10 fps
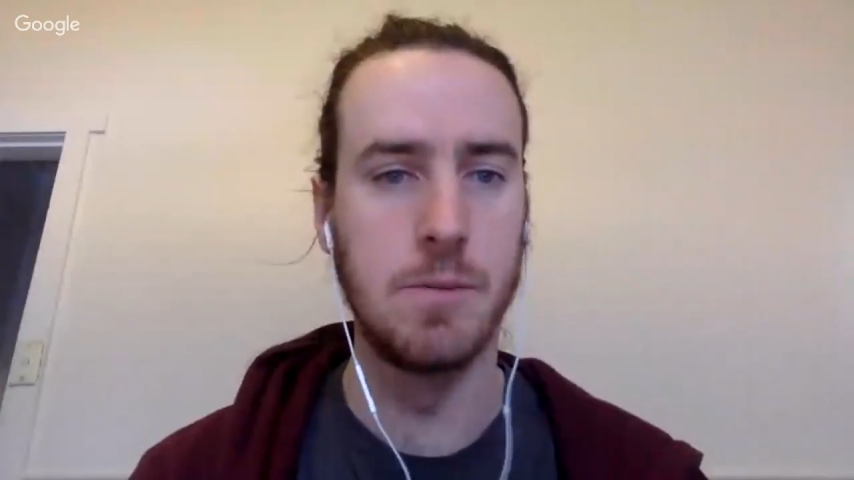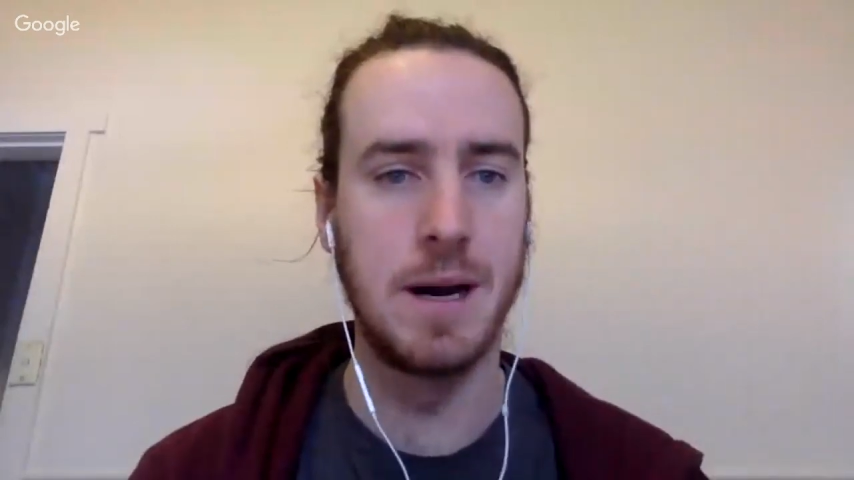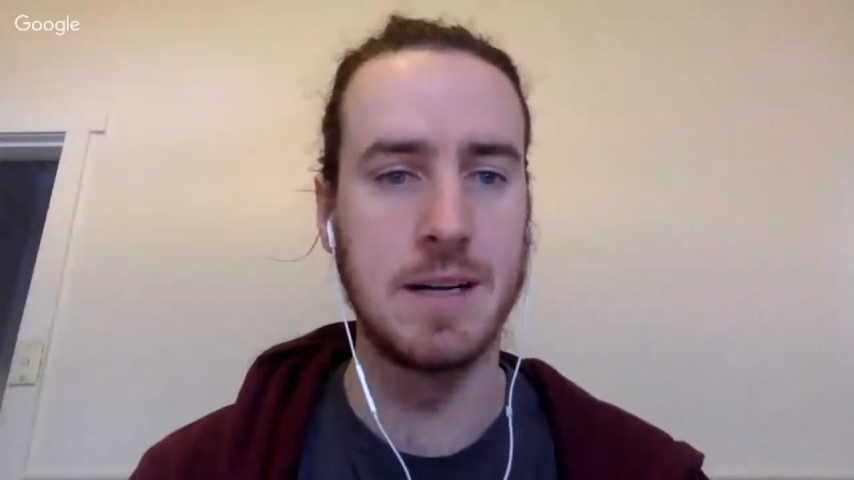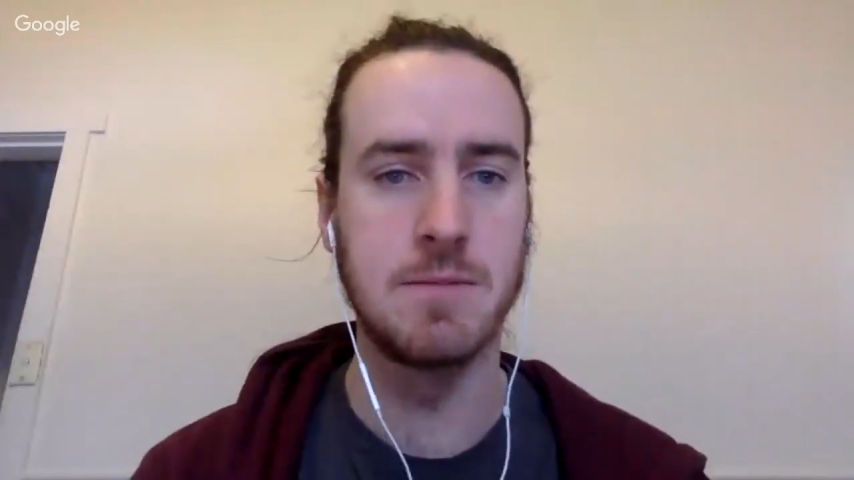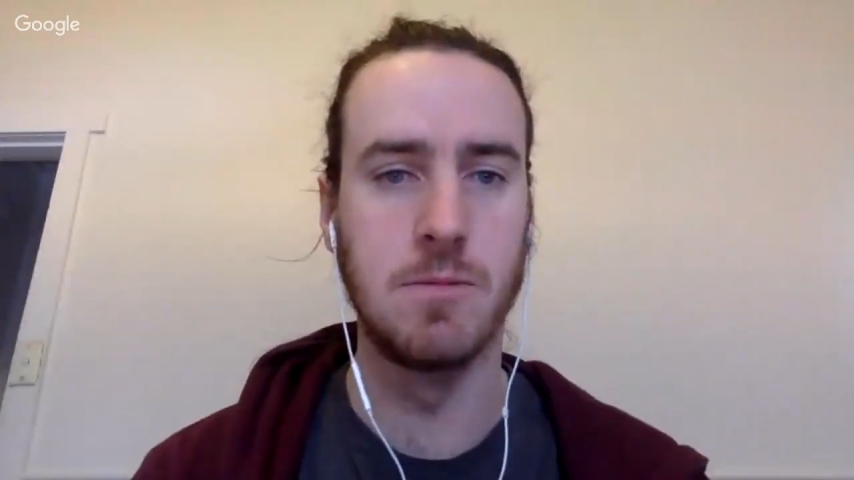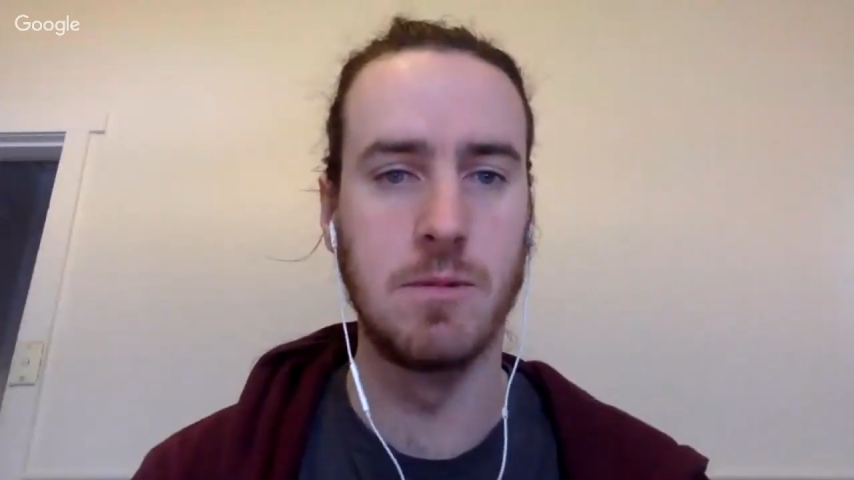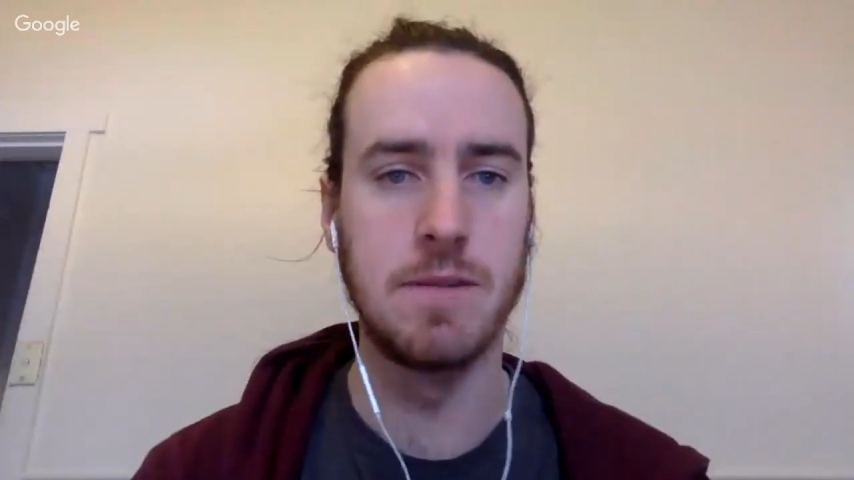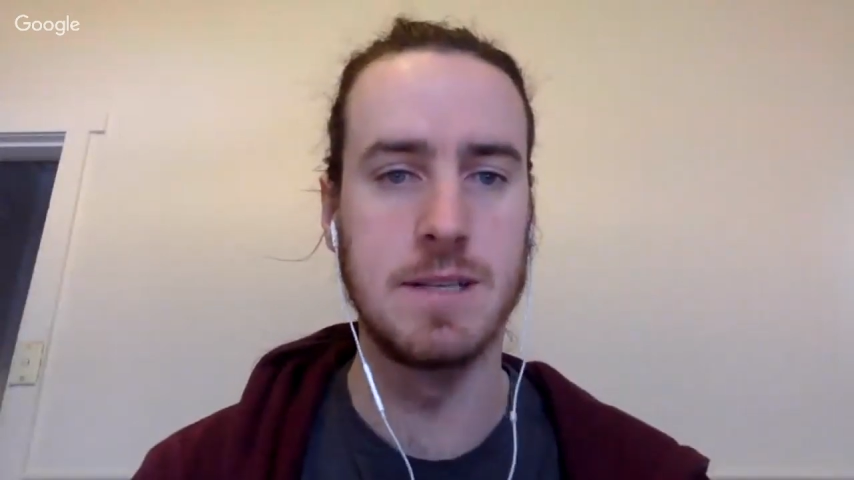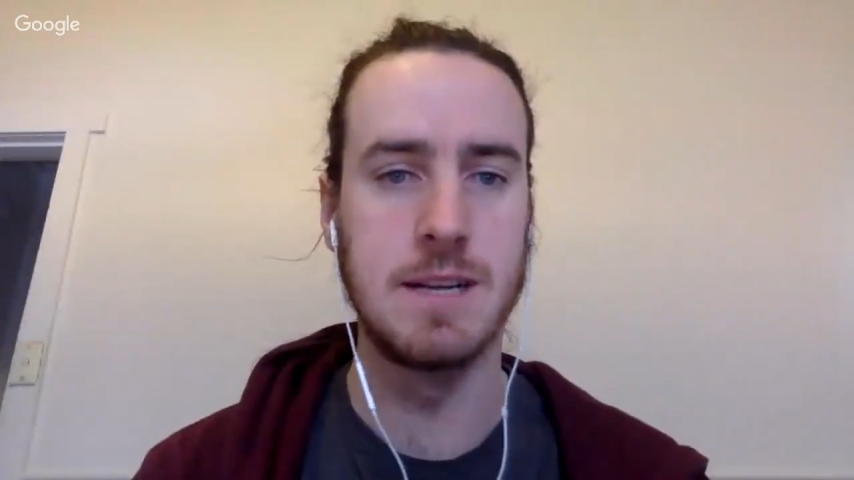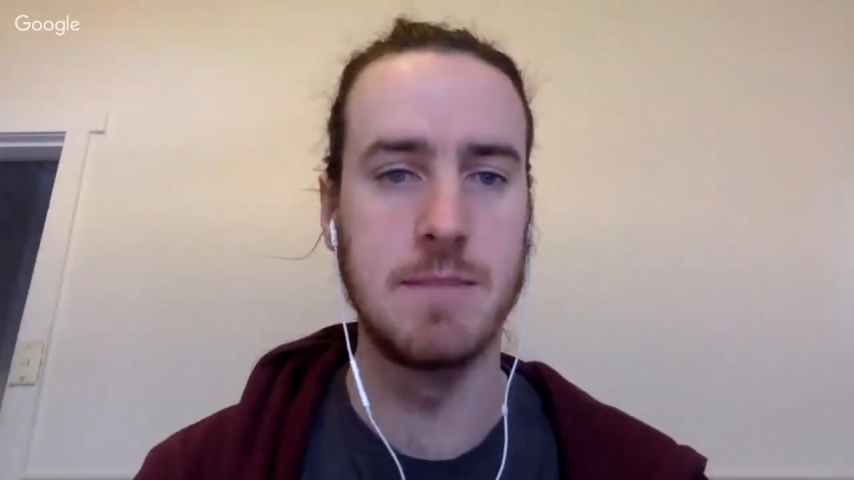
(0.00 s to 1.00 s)
Basketball
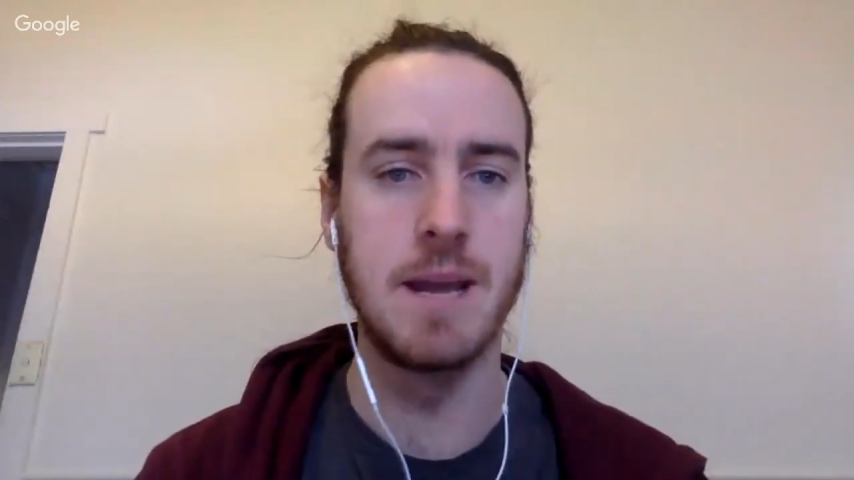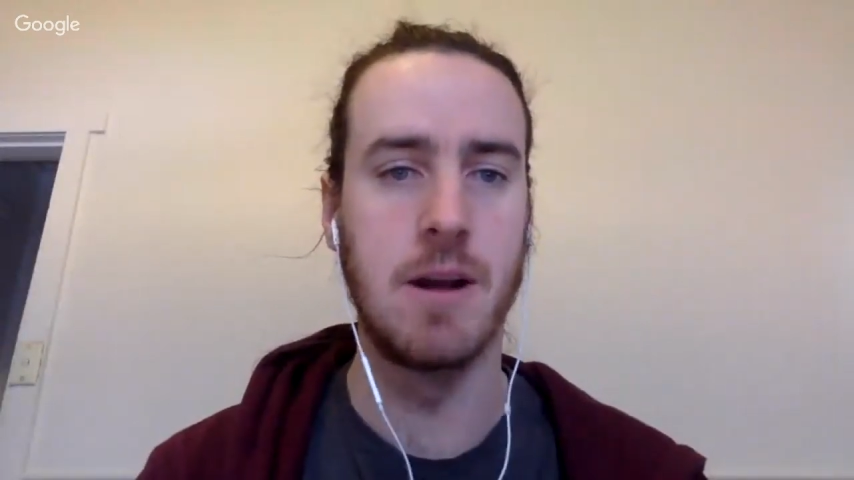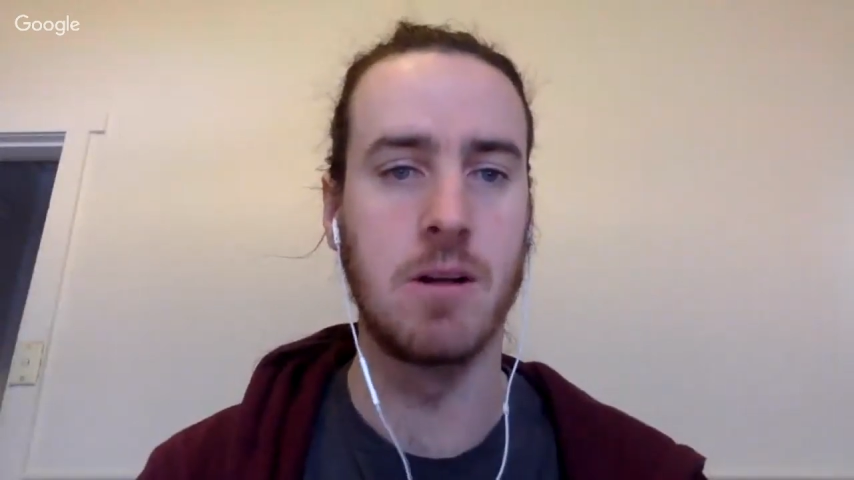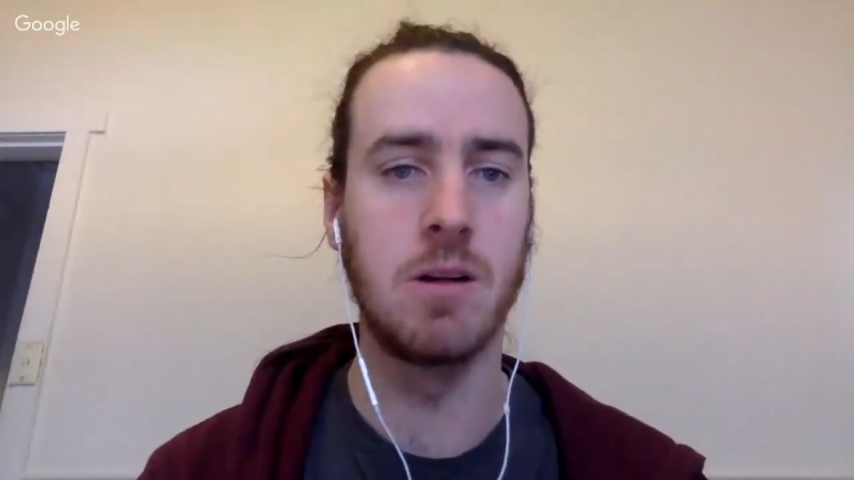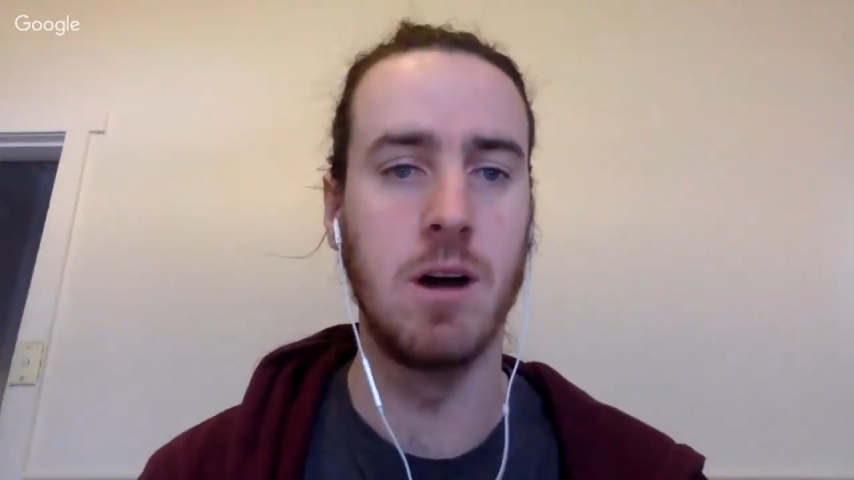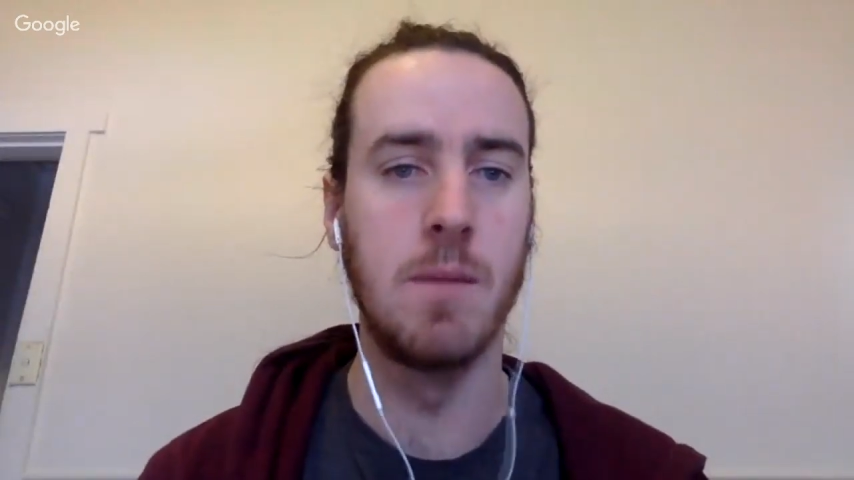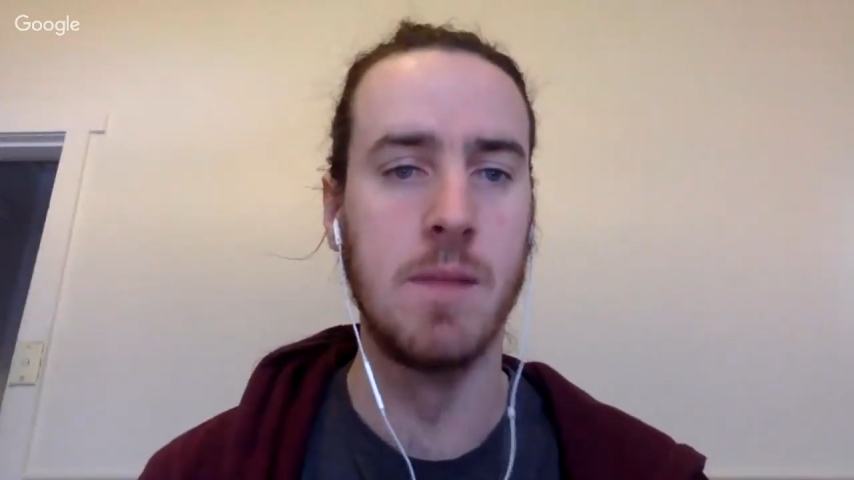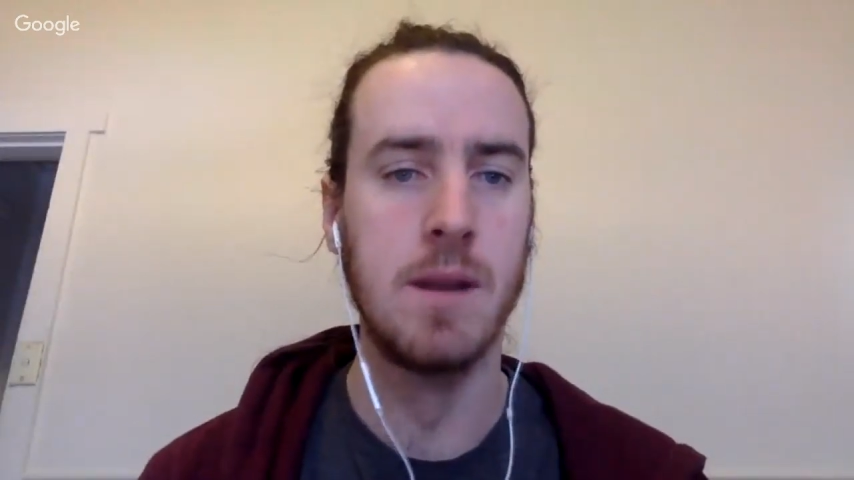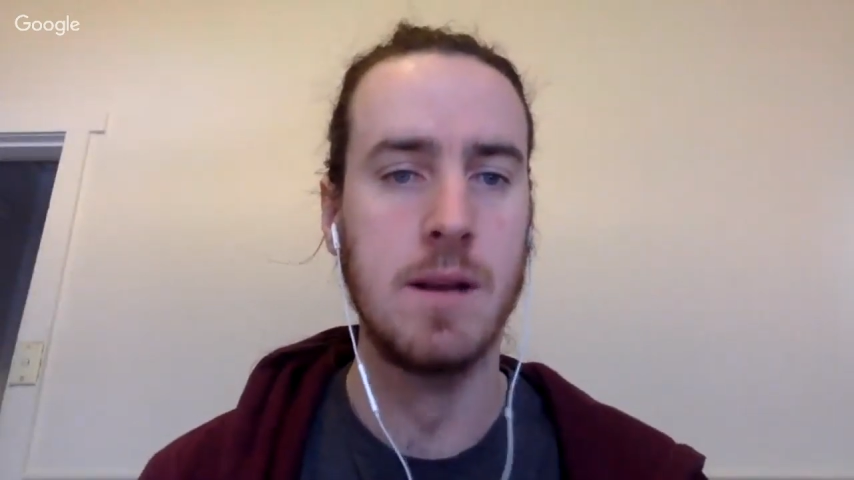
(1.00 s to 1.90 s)
Reference at NBA.com,